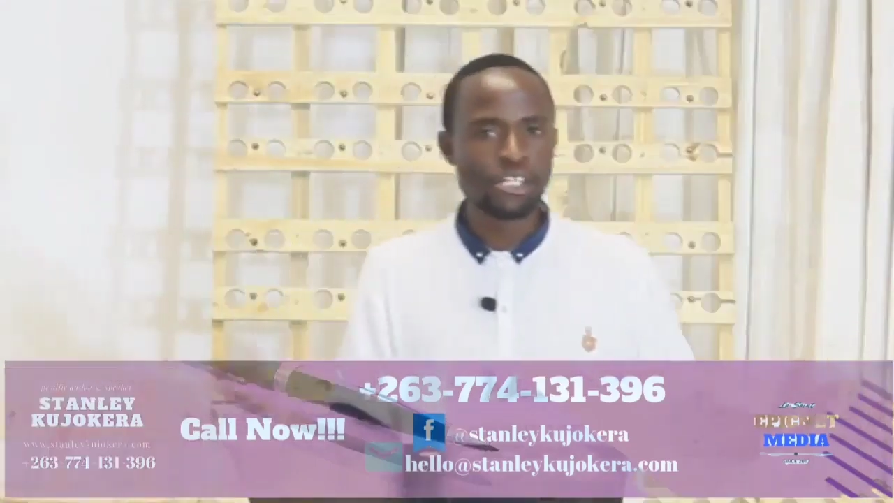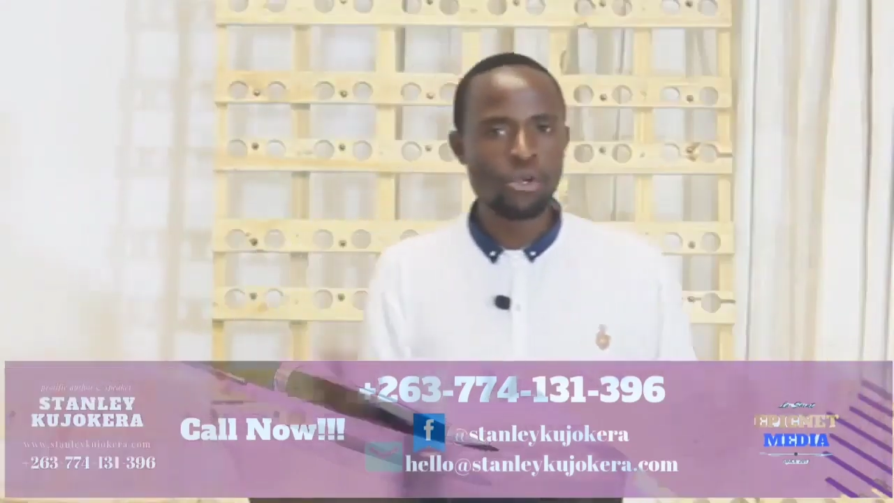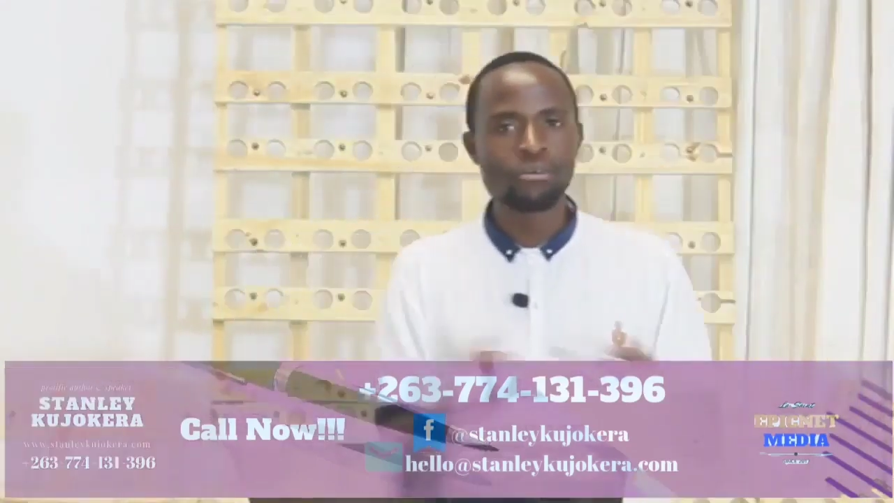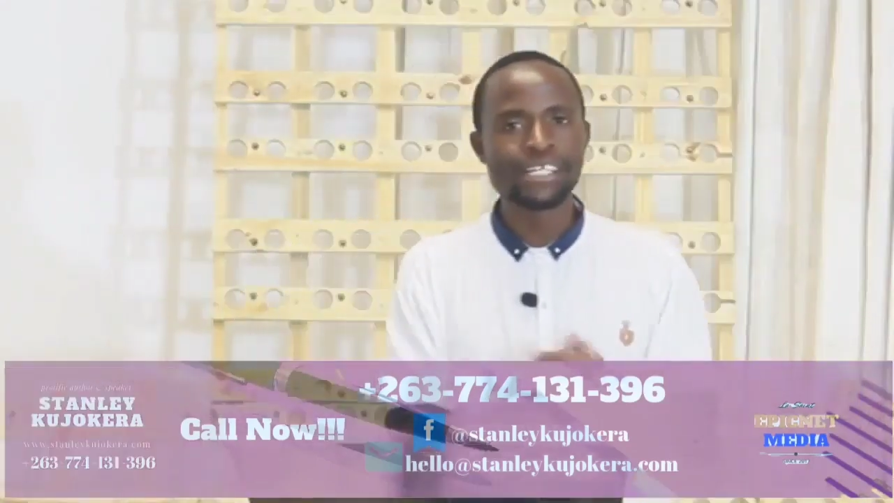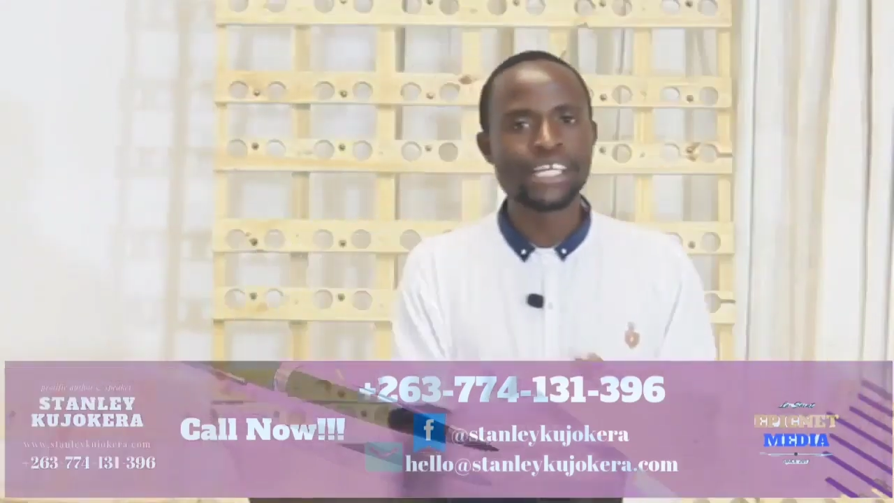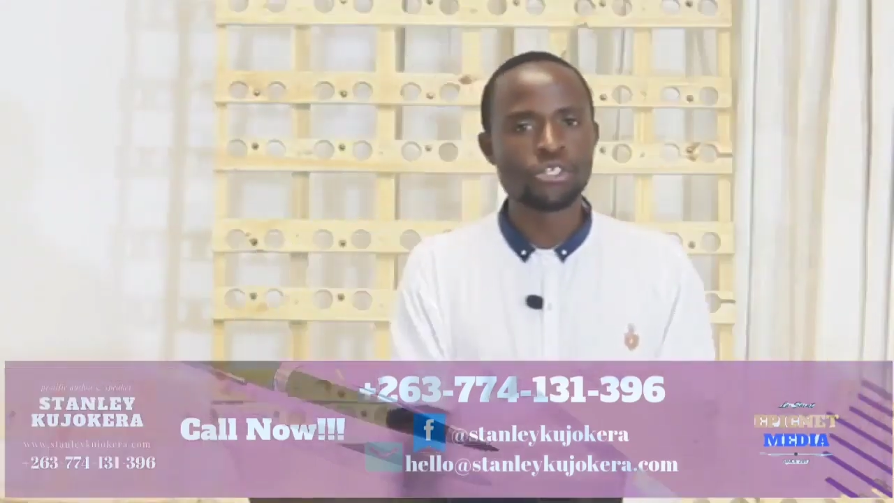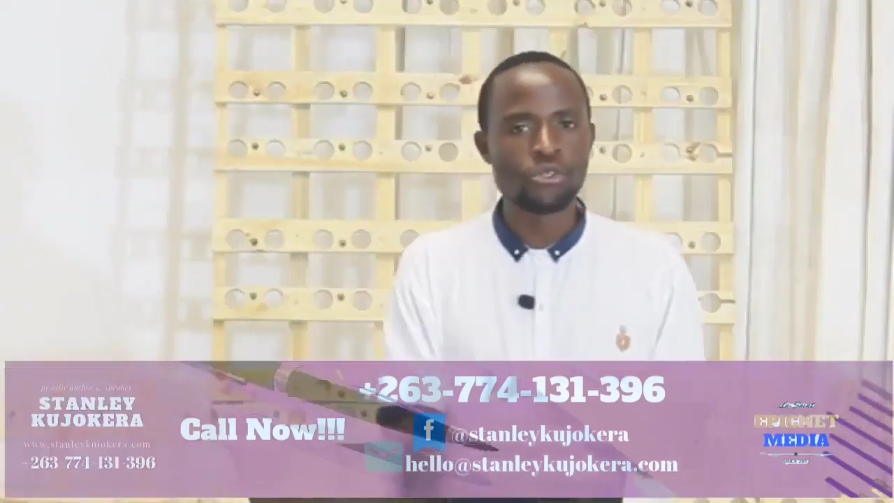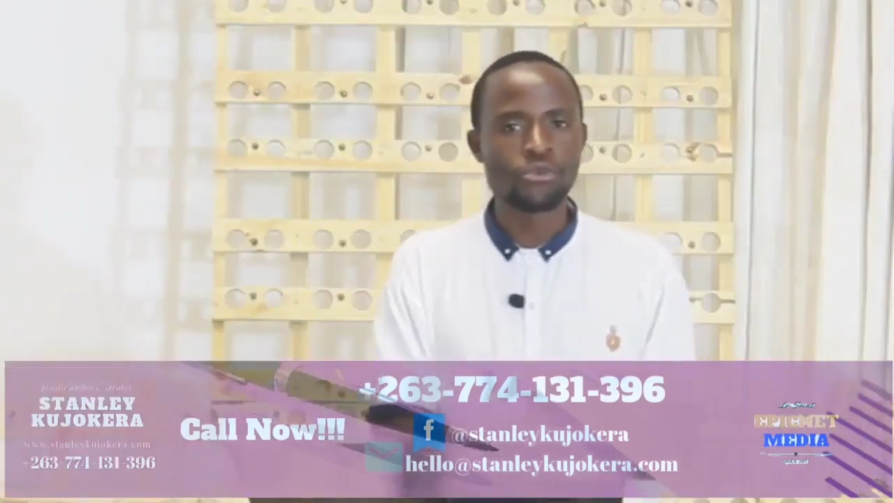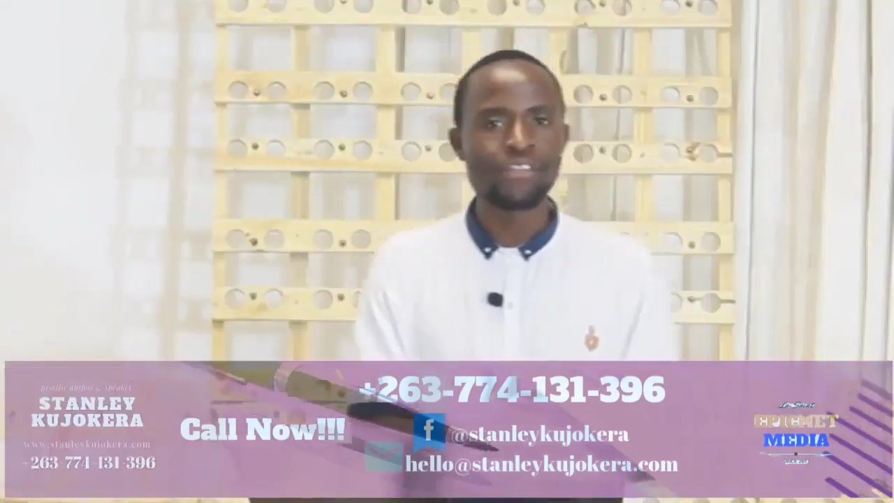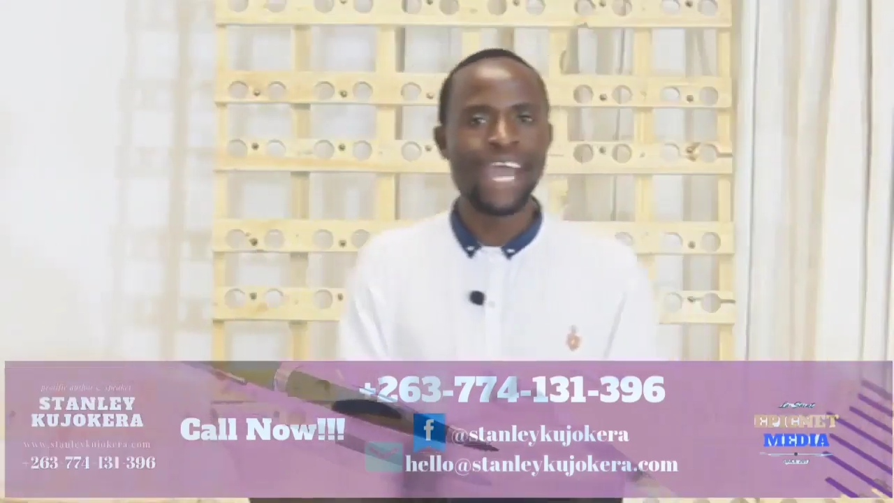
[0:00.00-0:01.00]
definitely you only
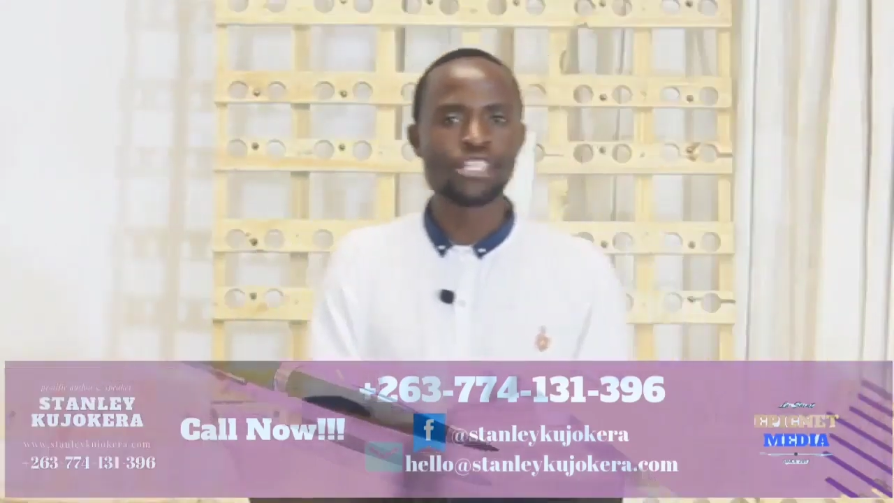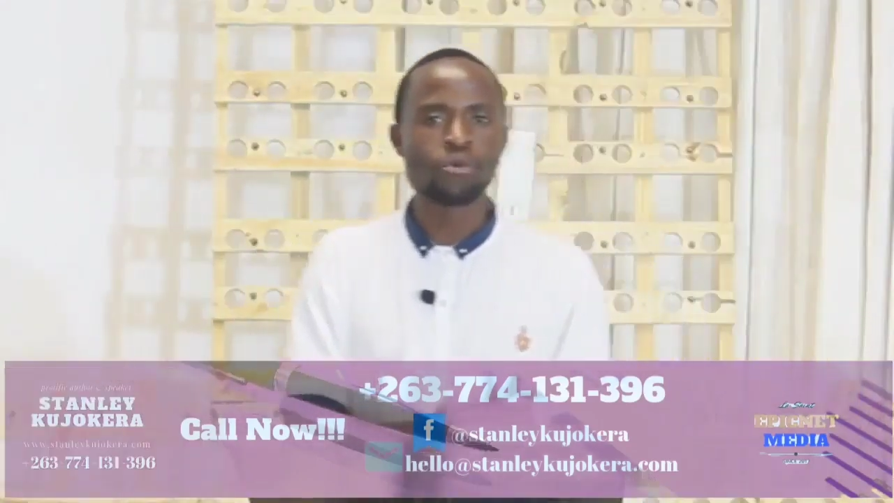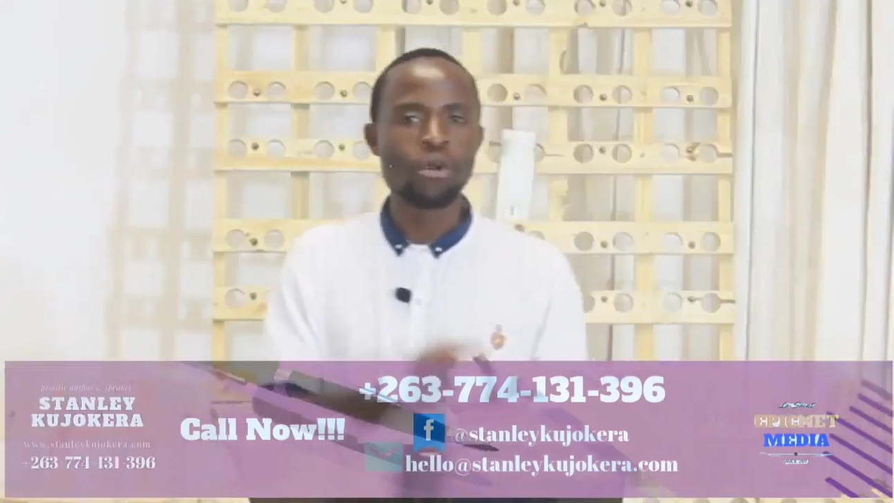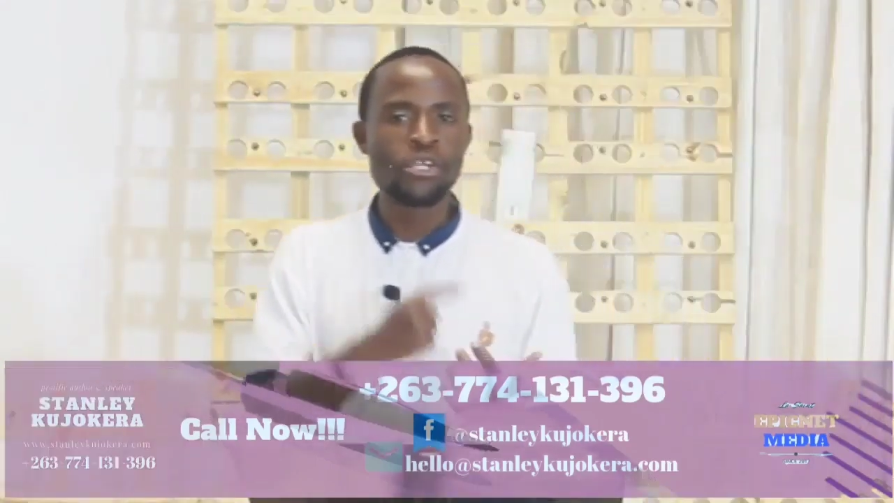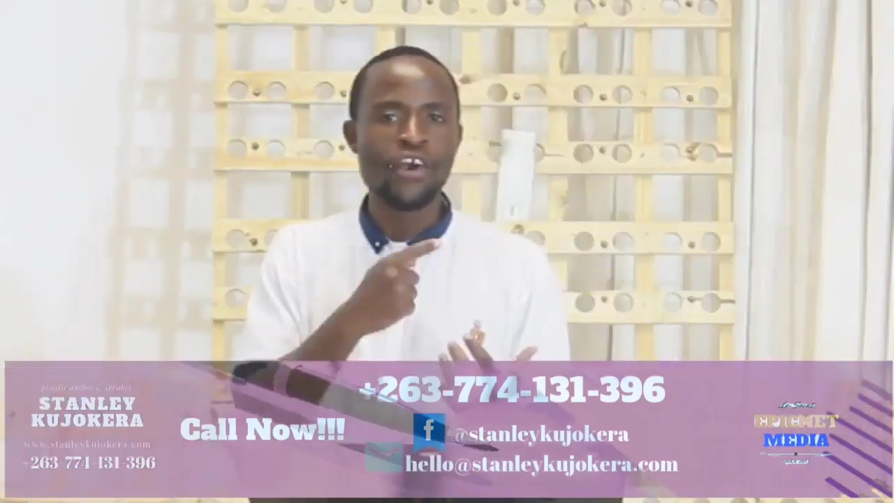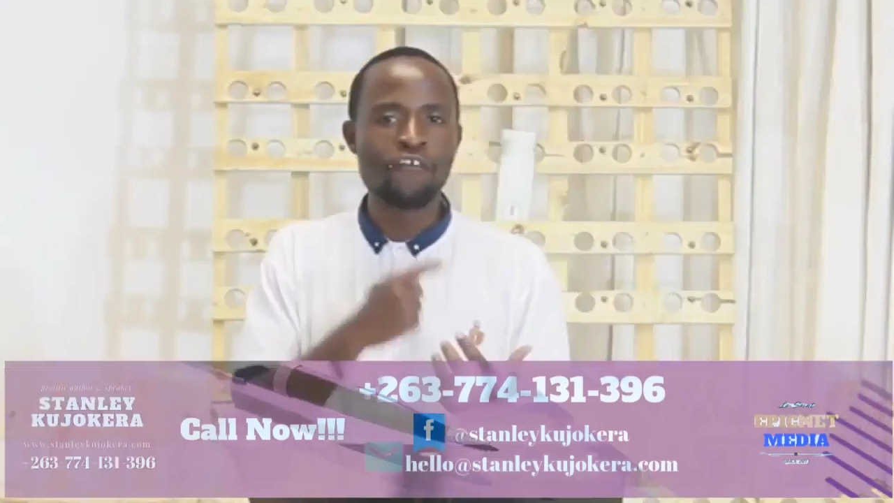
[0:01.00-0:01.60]
get to do that